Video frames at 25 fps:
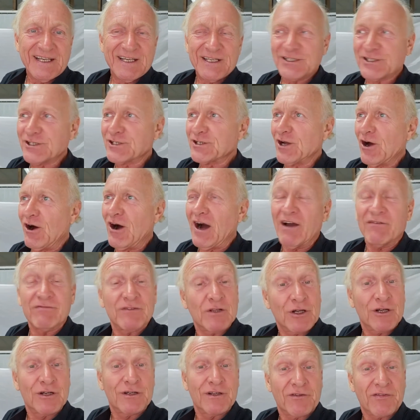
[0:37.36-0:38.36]
So I've
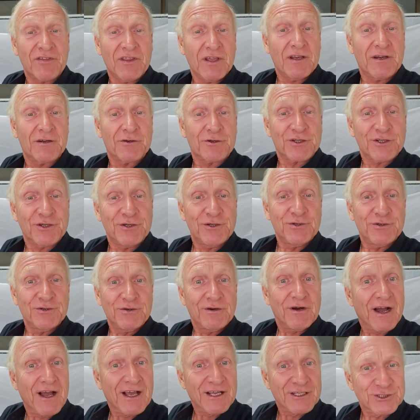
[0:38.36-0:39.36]
learned a thing or
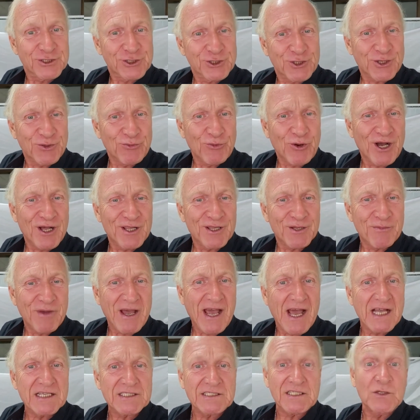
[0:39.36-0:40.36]
two, as you can well
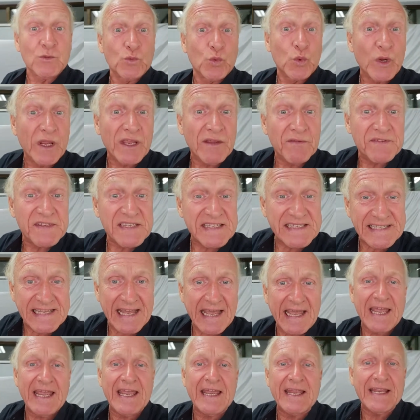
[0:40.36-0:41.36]
imagine. We've
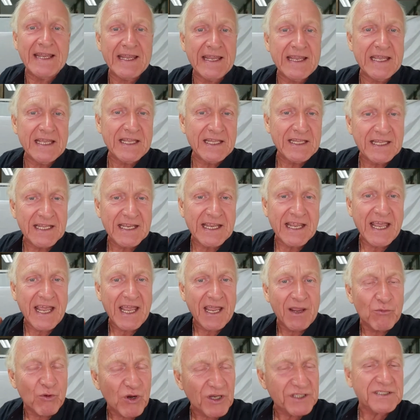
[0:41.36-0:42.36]
stayed in the
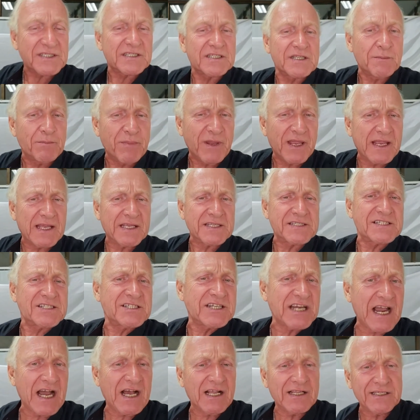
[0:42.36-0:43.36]
game. What's the biggest
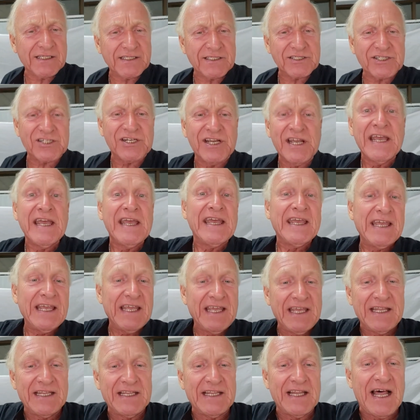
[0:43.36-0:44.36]
challenge
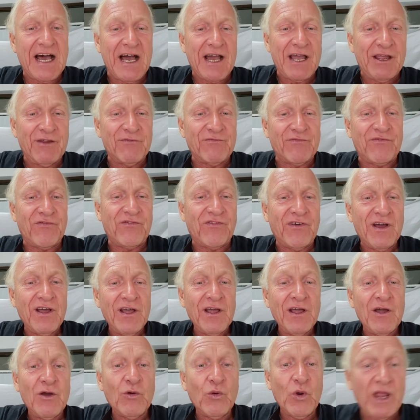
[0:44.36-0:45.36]
in life,
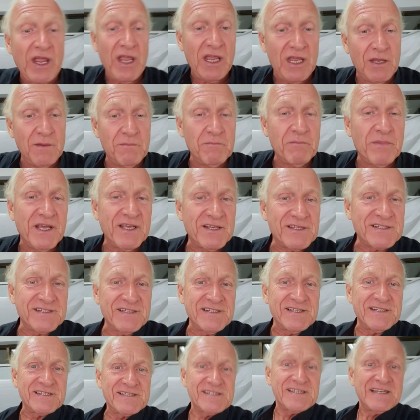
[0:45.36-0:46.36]
in
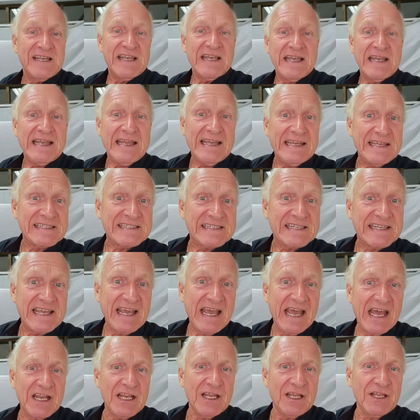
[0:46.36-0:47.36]
business, is
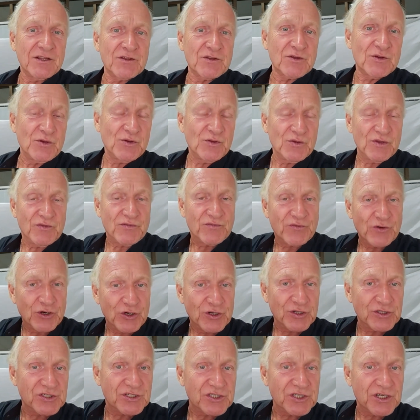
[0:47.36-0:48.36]
getting through the
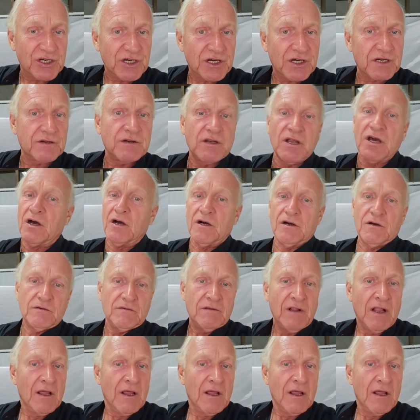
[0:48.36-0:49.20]
first year? No.